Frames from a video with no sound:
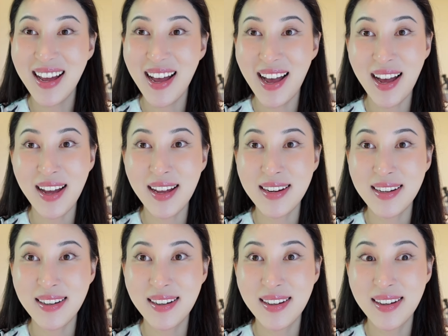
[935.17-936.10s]
had
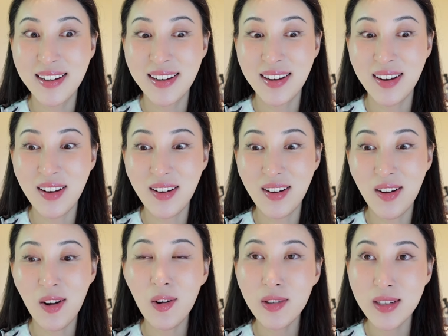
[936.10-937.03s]

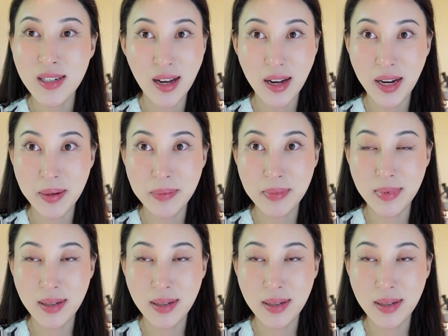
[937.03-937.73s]
all the time